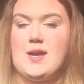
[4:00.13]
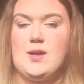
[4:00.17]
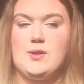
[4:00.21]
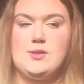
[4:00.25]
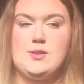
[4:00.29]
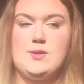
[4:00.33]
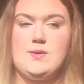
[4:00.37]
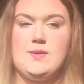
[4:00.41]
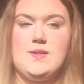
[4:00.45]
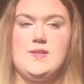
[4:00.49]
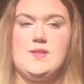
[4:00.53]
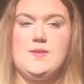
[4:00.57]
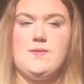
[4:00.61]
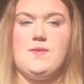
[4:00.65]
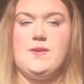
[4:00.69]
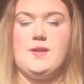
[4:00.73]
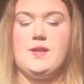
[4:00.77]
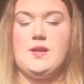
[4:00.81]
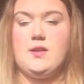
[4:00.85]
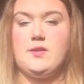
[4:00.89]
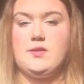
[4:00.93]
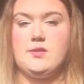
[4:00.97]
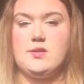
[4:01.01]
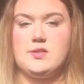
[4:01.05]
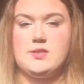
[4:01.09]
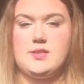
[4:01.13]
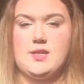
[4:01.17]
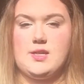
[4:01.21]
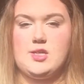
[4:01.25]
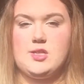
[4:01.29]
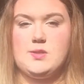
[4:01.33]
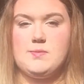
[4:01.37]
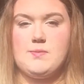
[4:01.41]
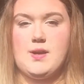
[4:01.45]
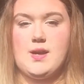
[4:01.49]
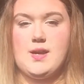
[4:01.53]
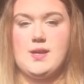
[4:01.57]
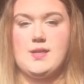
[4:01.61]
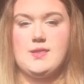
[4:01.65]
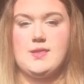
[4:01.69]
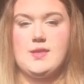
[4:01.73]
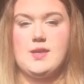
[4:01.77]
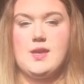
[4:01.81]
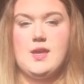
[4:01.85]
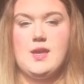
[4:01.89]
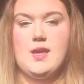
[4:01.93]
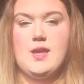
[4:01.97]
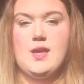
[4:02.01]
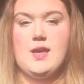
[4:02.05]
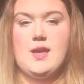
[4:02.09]
I'll do it in different colors each month,
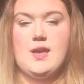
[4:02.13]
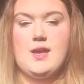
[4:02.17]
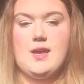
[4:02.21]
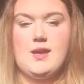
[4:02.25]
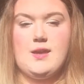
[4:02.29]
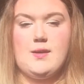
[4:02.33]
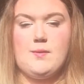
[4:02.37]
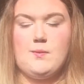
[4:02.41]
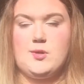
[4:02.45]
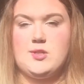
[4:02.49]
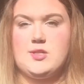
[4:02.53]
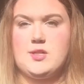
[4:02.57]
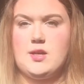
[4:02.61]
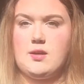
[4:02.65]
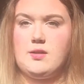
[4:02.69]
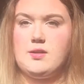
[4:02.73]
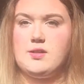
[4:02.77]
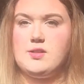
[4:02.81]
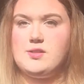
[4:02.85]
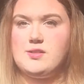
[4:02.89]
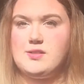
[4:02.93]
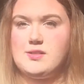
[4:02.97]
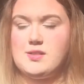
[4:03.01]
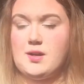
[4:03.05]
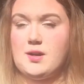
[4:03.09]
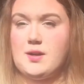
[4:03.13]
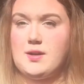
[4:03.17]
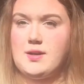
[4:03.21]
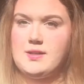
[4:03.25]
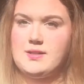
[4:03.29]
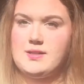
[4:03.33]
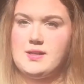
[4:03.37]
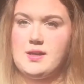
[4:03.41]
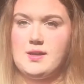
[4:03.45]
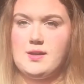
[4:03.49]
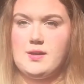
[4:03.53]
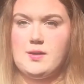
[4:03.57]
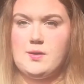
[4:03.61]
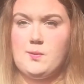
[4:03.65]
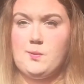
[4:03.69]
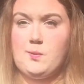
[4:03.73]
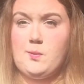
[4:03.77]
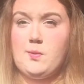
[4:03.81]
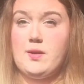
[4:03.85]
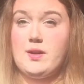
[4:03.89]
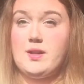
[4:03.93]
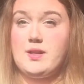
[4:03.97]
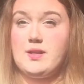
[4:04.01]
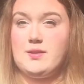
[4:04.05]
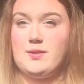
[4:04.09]
which I'll insert kind of
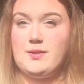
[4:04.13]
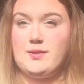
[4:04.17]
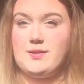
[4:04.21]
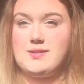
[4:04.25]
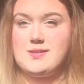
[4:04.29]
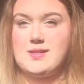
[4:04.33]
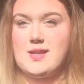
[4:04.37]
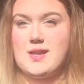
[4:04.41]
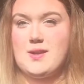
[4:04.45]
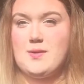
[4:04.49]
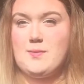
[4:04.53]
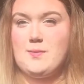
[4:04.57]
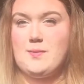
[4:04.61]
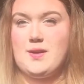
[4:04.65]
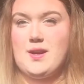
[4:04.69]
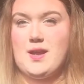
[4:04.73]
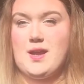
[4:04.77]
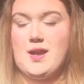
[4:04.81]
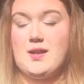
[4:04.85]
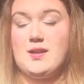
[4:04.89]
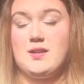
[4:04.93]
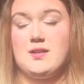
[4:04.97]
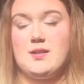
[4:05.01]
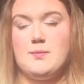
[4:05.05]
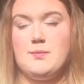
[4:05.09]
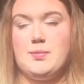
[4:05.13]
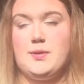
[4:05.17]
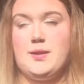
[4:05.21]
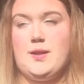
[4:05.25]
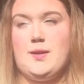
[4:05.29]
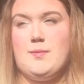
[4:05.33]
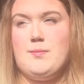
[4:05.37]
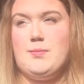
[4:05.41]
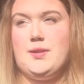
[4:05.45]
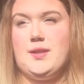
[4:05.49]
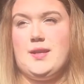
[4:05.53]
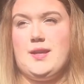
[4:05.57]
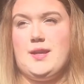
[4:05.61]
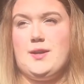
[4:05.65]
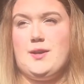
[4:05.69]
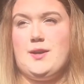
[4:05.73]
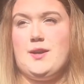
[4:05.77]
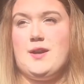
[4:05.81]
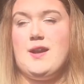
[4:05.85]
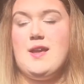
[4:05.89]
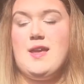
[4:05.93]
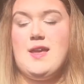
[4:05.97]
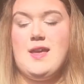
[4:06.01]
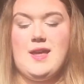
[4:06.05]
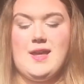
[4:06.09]
what it looks like when I had a completed
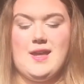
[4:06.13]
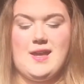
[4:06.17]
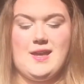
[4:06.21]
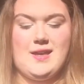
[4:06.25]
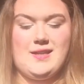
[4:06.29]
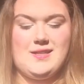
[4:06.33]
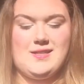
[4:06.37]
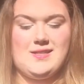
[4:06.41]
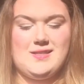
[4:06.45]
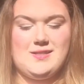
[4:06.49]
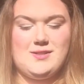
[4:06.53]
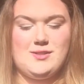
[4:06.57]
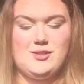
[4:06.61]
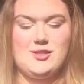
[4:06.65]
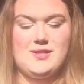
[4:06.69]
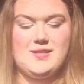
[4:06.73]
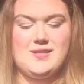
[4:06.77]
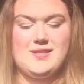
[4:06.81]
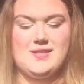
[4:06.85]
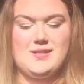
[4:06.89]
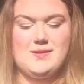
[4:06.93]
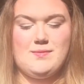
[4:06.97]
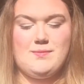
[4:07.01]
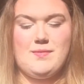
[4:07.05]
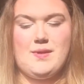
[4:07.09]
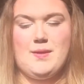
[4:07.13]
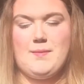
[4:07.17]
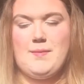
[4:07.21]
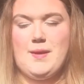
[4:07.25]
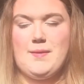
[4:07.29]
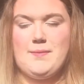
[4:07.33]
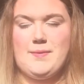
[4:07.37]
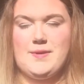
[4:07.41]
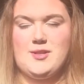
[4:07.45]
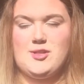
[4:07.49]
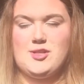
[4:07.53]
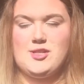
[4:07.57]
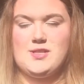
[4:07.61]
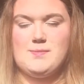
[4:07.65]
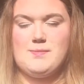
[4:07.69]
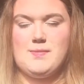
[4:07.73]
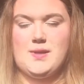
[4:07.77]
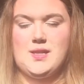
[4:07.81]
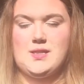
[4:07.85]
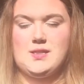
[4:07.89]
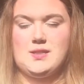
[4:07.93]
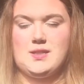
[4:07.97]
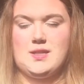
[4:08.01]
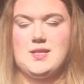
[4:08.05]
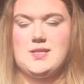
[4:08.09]
planner. It might be just
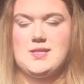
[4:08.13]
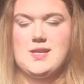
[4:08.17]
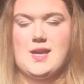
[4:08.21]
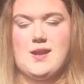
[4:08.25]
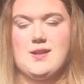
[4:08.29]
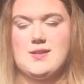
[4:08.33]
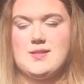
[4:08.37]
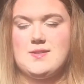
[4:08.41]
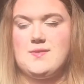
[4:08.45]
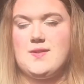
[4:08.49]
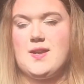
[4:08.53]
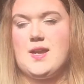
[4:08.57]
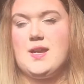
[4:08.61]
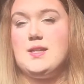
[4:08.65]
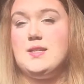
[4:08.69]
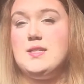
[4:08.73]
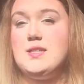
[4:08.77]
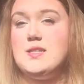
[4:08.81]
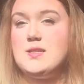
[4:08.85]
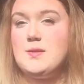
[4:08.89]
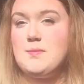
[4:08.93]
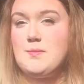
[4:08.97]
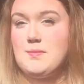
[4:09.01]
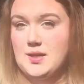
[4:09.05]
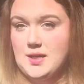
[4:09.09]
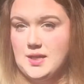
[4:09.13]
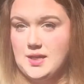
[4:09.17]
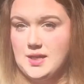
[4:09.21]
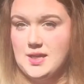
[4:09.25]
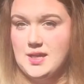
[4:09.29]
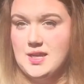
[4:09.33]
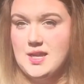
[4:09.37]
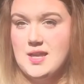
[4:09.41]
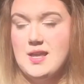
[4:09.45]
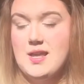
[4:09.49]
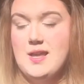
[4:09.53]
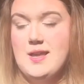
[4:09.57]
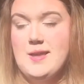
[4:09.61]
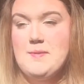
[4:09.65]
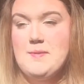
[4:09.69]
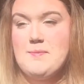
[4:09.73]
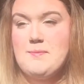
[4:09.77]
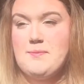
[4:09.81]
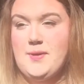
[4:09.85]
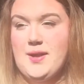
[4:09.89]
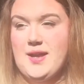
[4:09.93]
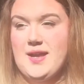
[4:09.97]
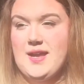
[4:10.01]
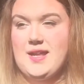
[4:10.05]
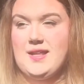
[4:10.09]
mentally satisfying to me,
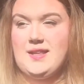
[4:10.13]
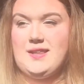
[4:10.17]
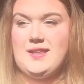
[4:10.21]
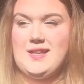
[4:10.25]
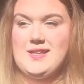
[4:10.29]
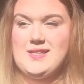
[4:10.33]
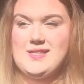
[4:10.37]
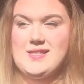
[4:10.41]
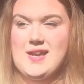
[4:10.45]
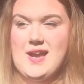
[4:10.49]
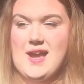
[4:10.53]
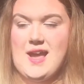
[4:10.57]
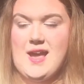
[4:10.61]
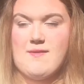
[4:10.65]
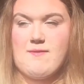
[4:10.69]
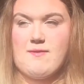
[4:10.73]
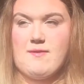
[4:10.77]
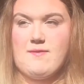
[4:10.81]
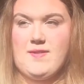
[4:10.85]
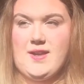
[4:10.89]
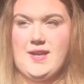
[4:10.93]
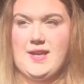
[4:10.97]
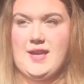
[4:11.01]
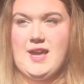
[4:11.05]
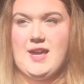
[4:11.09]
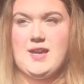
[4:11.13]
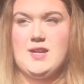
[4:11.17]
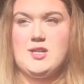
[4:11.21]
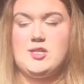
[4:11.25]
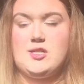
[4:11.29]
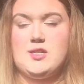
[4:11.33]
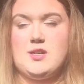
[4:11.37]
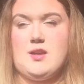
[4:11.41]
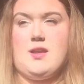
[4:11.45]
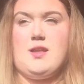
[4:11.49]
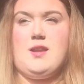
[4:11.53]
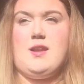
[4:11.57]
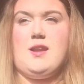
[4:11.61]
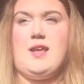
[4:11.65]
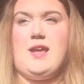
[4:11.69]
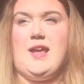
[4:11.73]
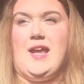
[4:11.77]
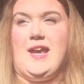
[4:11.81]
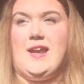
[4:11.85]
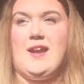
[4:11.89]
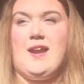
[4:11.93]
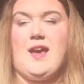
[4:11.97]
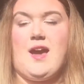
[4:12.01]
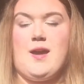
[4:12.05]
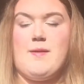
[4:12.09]
but let's say I have a vacation
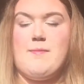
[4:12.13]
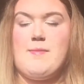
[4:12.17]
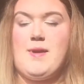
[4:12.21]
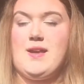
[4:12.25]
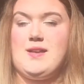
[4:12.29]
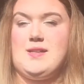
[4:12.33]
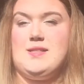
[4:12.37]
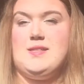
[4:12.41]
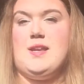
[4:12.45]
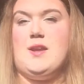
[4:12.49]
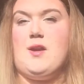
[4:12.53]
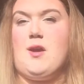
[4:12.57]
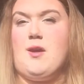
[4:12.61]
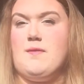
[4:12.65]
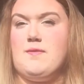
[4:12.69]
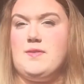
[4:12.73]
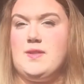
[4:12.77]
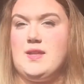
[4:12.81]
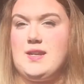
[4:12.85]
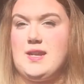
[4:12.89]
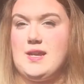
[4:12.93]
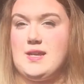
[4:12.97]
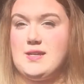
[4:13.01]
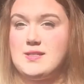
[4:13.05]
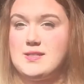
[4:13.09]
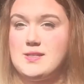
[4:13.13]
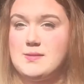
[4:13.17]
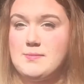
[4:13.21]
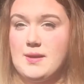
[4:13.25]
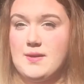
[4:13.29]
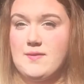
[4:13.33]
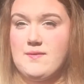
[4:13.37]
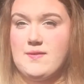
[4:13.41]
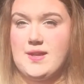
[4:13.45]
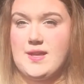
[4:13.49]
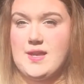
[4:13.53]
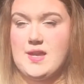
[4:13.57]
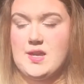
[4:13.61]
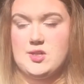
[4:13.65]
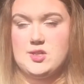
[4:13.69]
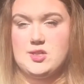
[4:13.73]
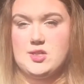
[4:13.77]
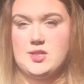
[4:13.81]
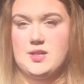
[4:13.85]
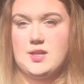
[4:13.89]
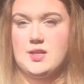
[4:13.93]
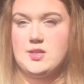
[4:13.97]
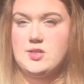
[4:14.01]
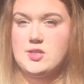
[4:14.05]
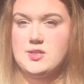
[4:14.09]
and I'm Xing off the days to my
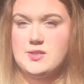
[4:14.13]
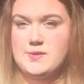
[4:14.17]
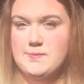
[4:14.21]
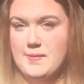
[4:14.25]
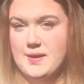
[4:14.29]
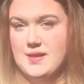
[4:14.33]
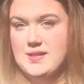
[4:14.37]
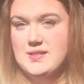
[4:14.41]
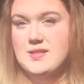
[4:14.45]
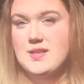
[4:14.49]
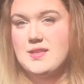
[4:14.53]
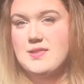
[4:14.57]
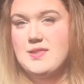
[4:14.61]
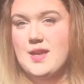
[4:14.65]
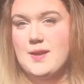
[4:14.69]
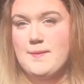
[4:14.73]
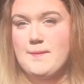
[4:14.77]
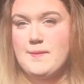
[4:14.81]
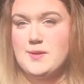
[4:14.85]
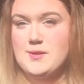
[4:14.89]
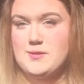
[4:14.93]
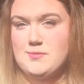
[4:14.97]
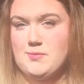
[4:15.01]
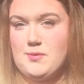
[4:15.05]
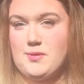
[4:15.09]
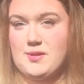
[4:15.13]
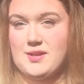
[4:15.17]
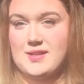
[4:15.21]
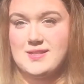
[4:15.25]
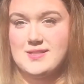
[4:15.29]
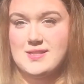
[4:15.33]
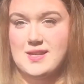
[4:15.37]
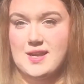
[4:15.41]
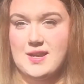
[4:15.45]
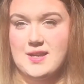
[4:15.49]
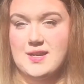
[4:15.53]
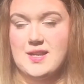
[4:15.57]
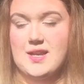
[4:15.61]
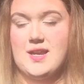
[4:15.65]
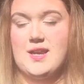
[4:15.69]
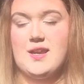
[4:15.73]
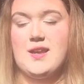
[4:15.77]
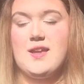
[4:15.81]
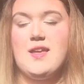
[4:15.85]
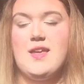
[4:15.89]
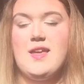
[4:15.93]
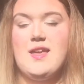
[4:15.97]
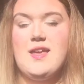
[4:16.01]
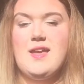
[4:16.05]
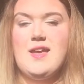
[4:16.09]
vacation. It just makes it that much more exciting.